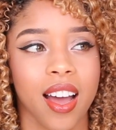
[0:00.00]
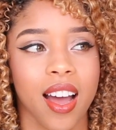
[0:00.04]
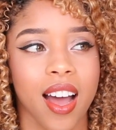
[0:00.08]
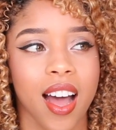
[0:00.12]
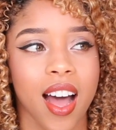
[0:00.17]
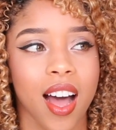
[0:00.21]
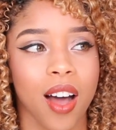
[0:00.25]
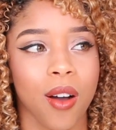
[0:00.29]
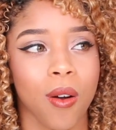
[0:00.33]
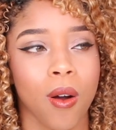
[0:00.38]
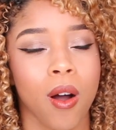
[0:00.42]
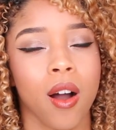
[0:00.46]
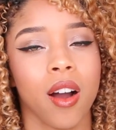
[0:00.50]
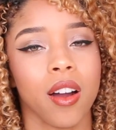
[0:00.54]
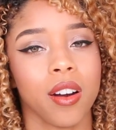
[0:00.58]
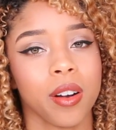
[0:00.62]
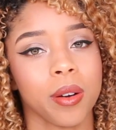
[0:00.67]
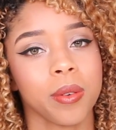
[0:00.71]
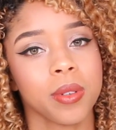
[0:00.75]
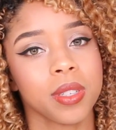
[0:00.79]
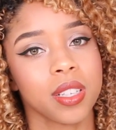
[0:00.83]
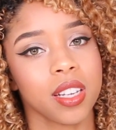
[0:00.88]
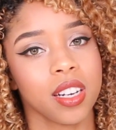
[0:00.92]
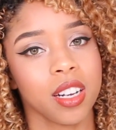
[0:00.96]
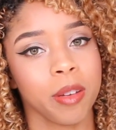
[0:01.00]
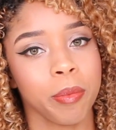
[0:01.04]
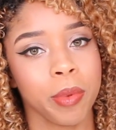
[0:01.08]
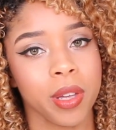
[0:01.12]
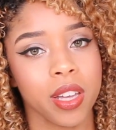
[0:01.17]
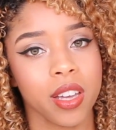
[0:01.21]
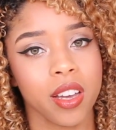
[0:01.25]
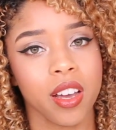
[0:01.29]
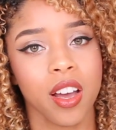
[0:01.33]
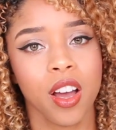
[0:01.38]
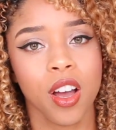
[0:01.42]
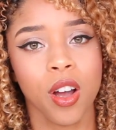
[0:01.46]
how hard it was gonna
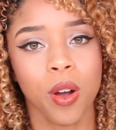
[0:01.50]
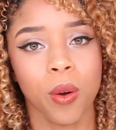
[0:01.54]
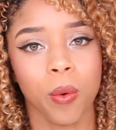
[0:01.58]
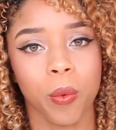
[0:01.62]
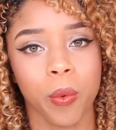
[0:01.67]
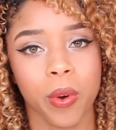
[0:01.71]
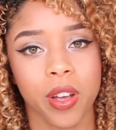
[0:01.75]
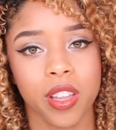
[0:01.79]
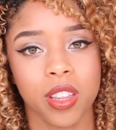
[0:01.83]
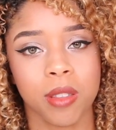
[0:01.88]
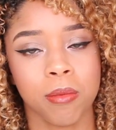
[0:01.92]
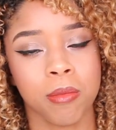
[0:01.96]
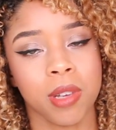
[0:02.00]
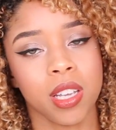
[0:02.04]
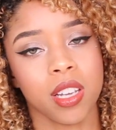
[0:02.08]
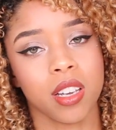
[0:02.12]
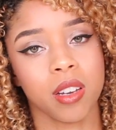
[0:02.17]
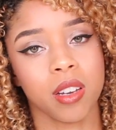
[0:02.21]
be with me